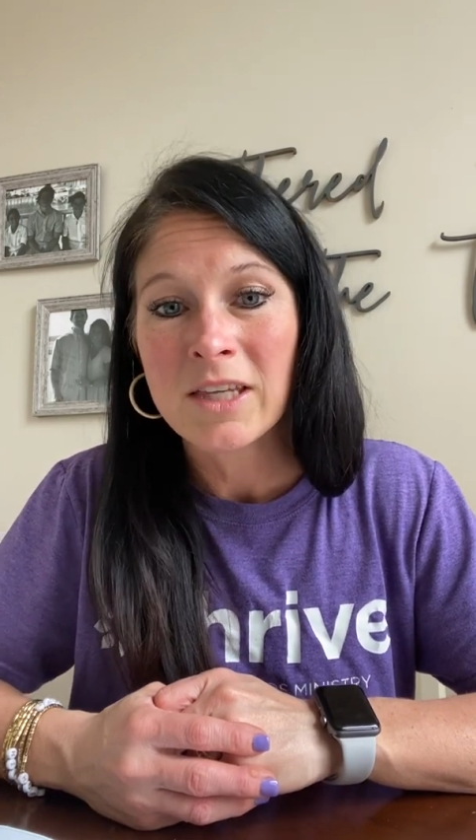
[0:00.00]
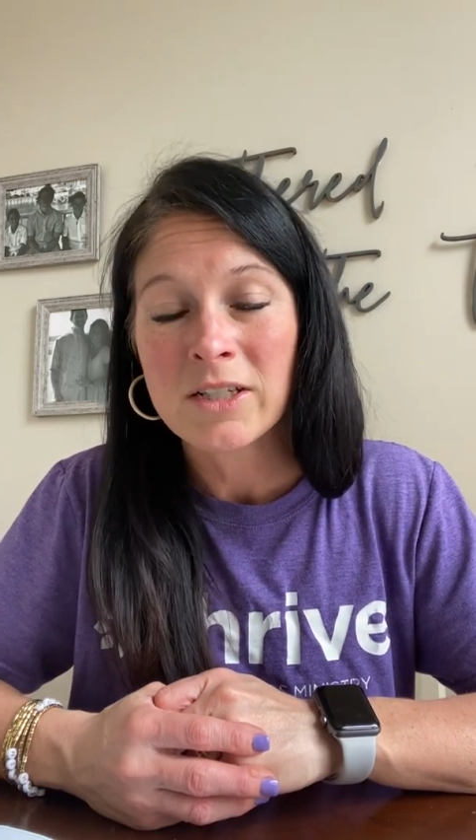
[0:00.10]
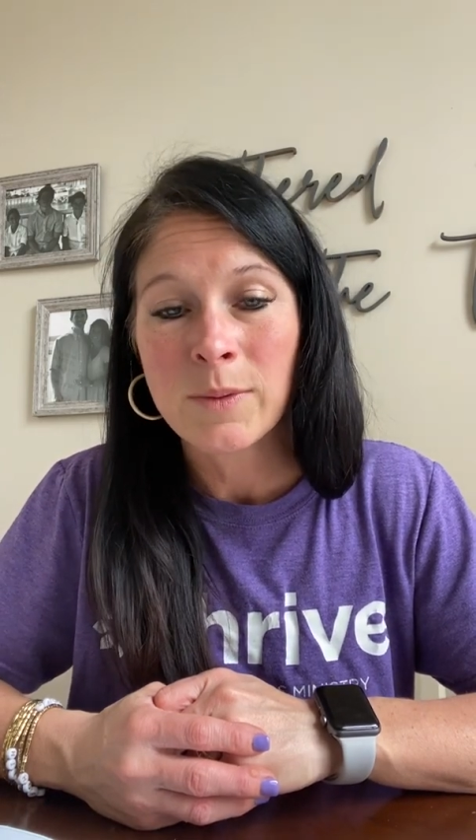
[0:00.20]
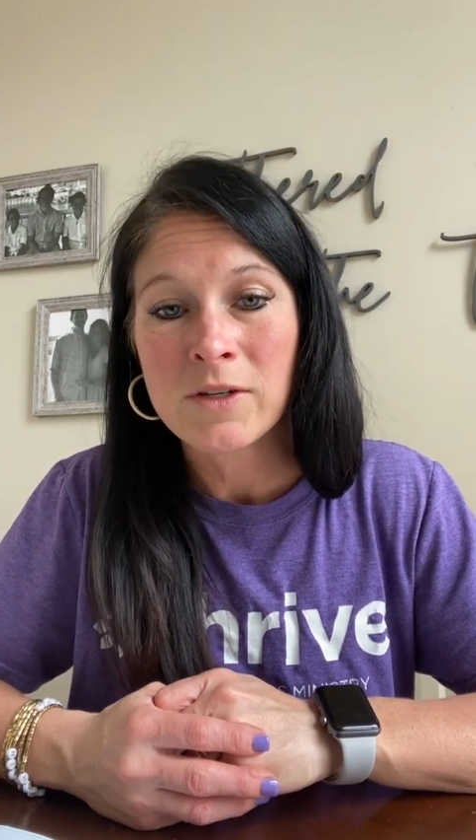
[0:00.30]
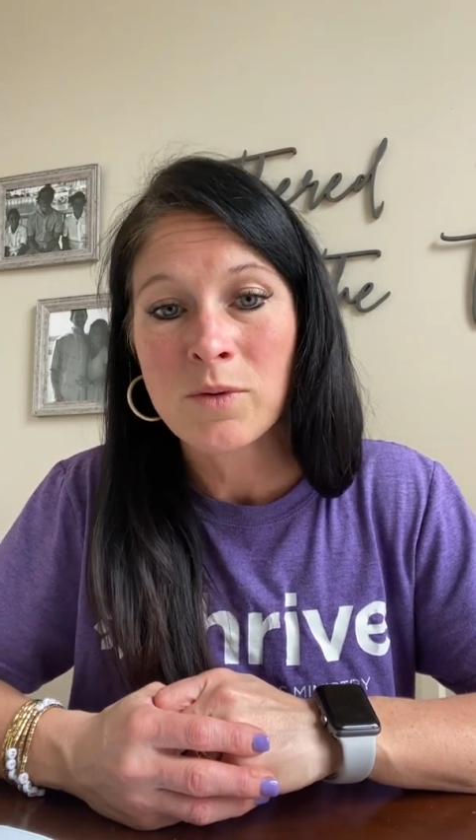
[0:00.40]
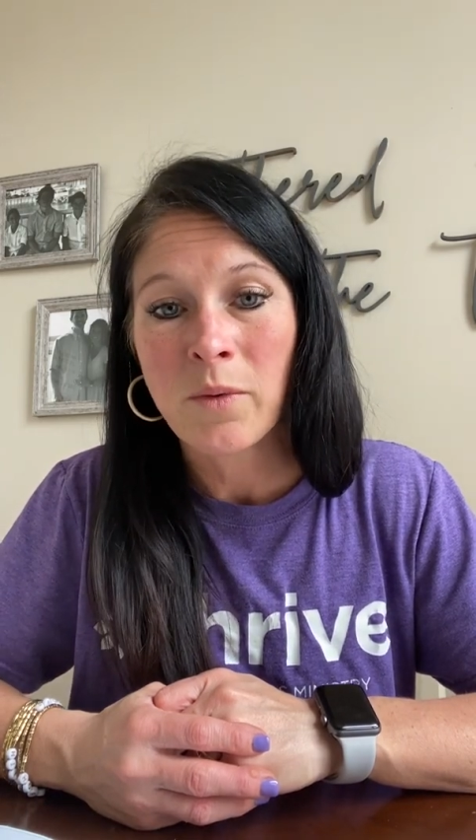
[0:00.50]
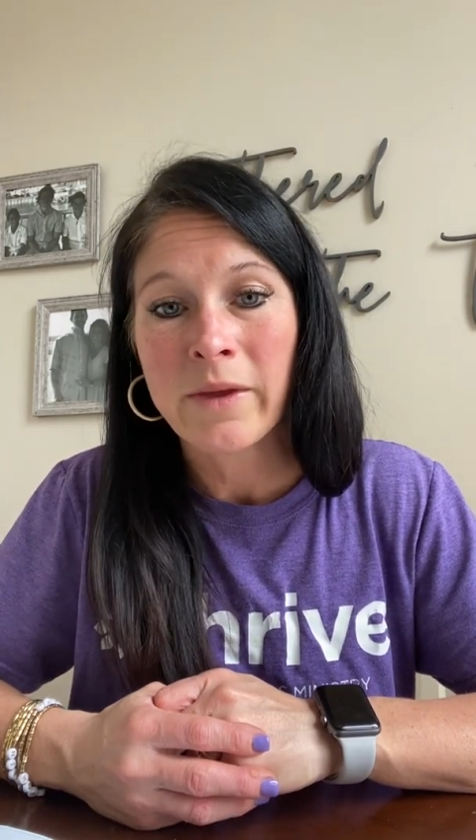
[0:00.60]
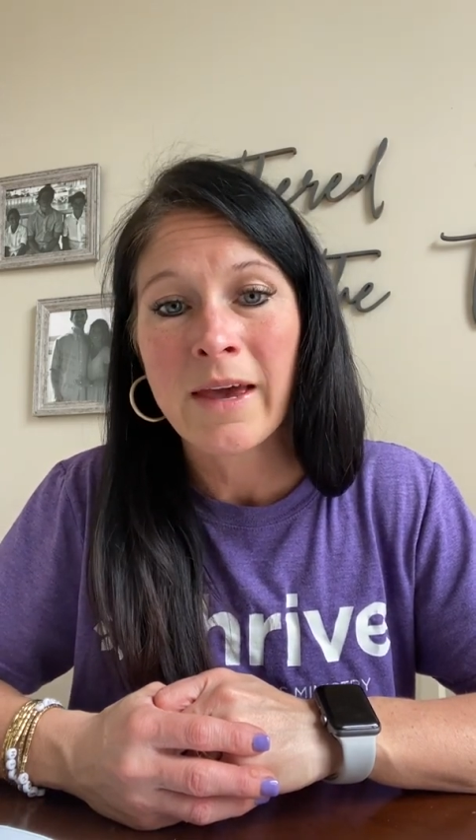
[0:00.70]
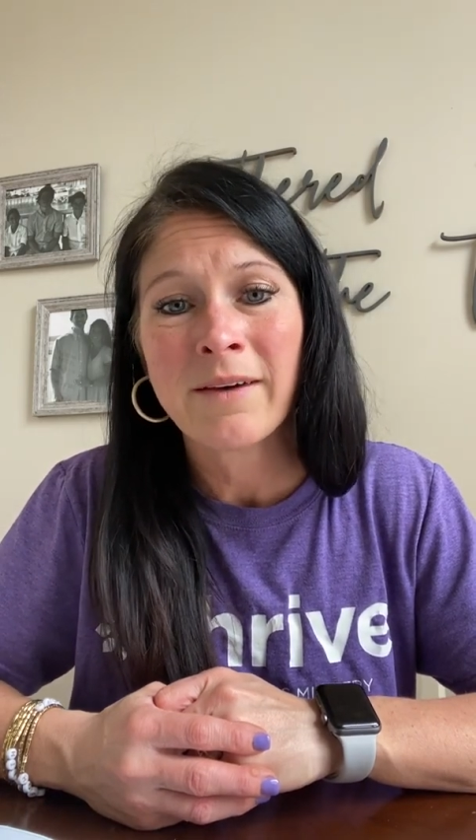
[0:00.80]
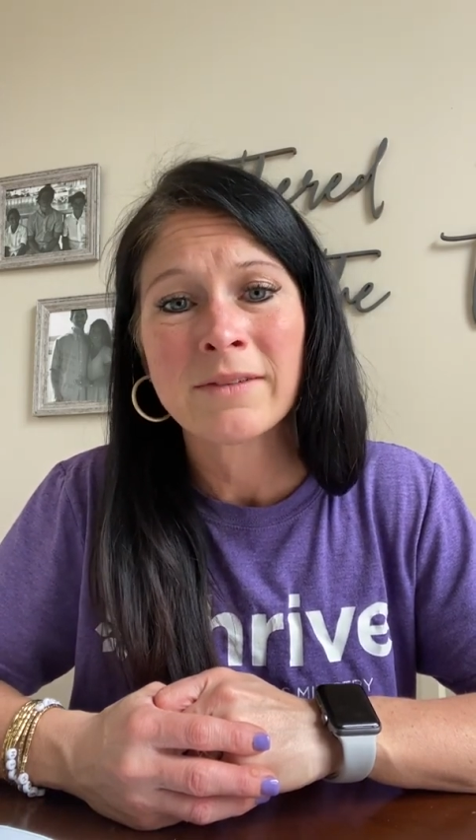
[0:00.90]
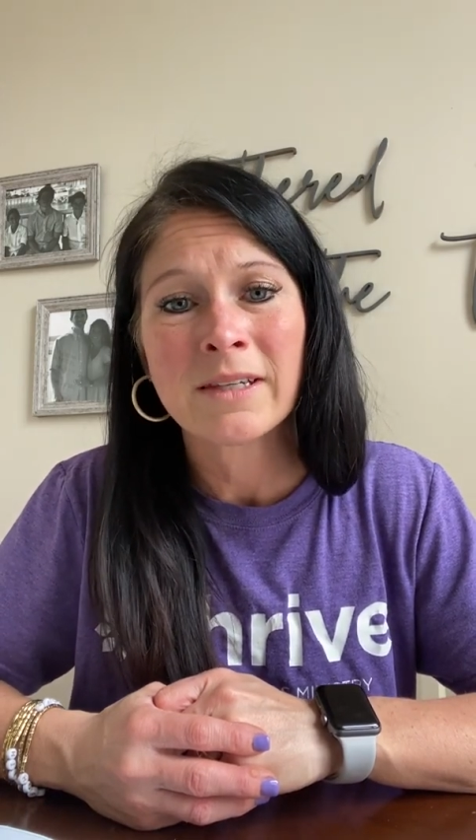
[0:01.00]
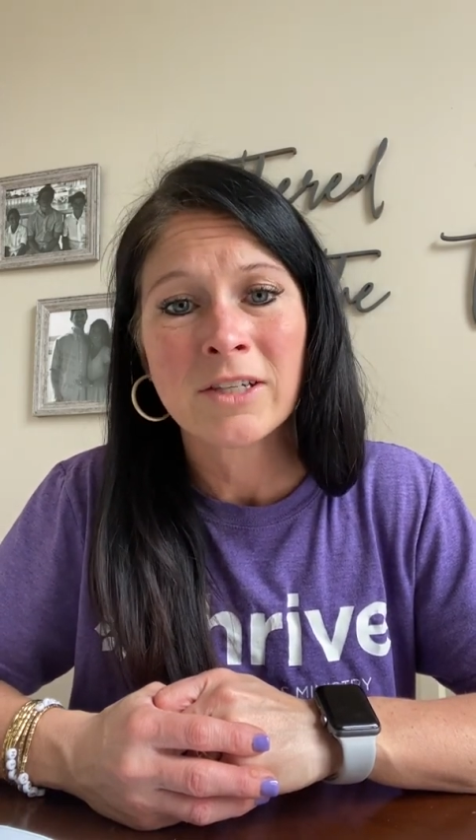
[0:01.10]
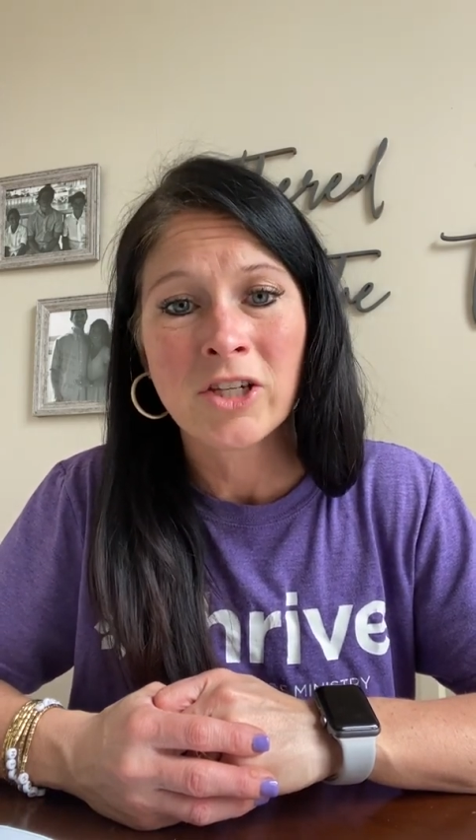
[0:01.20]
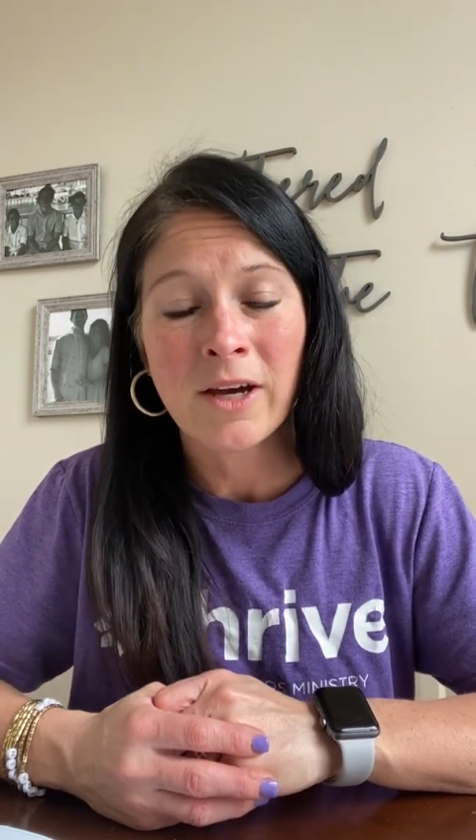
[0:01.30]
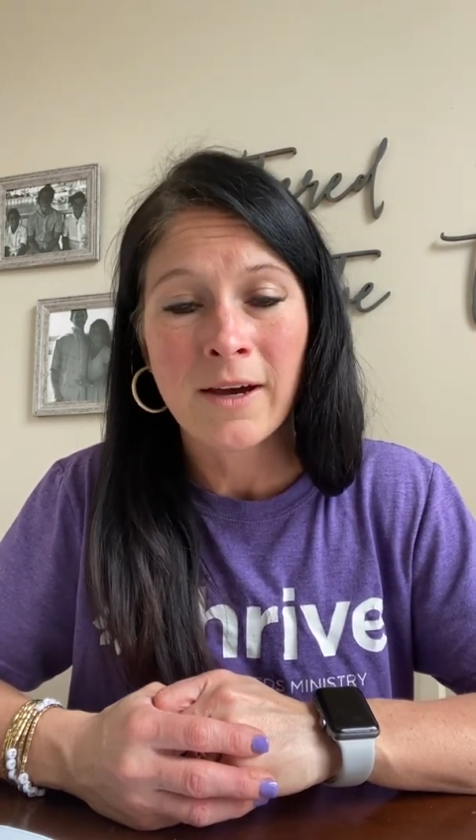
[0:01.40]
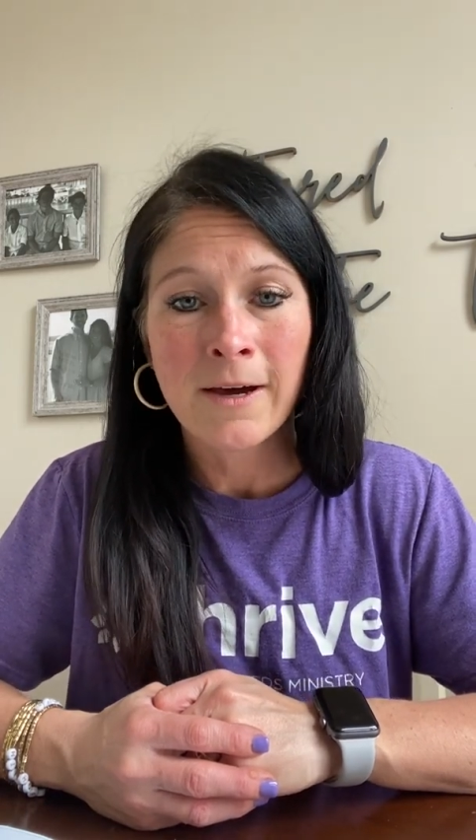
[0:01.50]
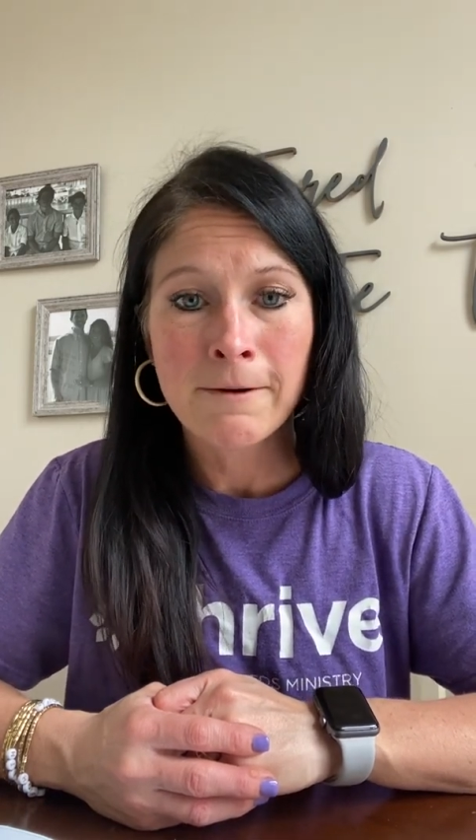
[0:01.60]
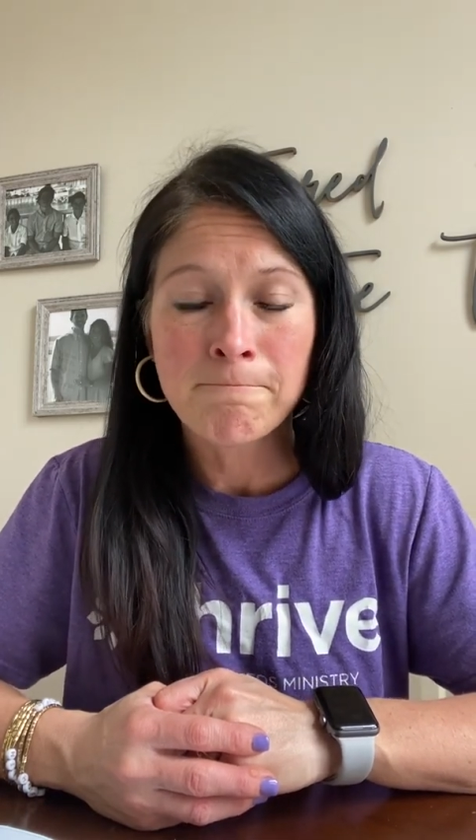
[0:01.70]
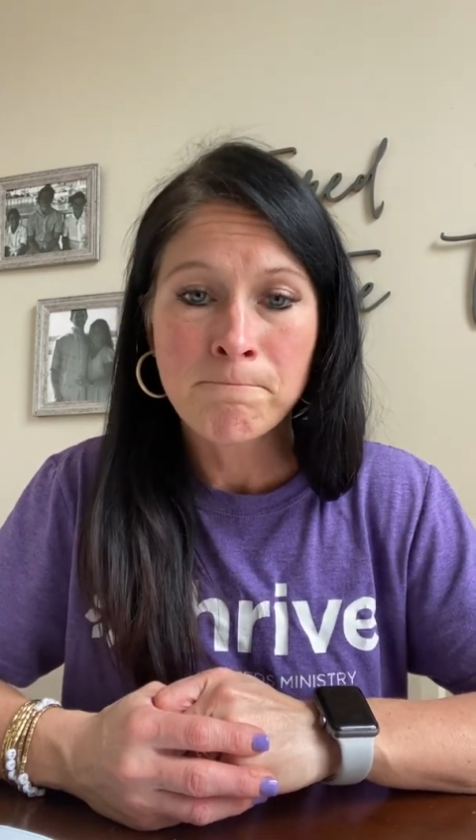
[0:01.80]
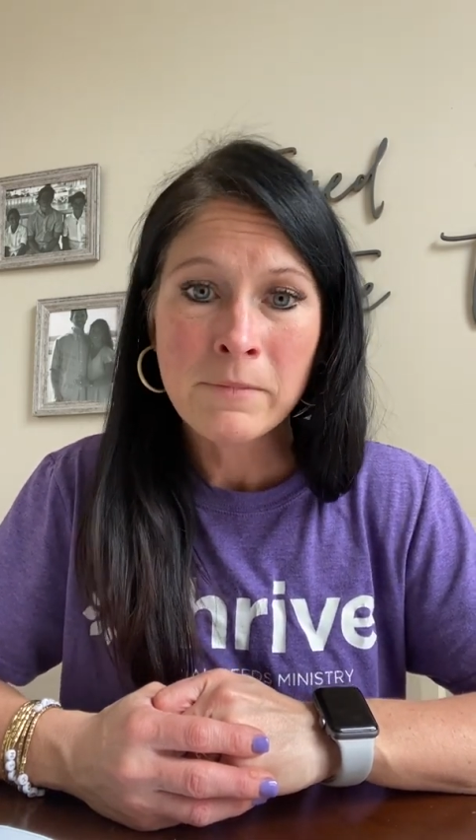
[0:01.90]
especially when we have such
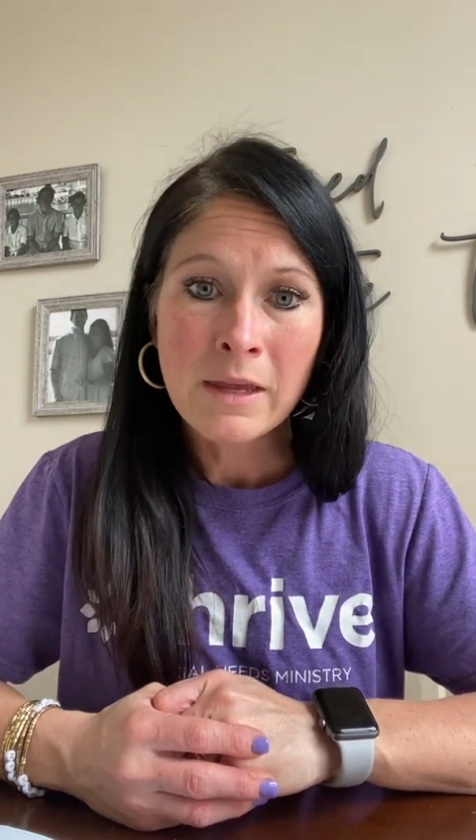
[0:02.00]
a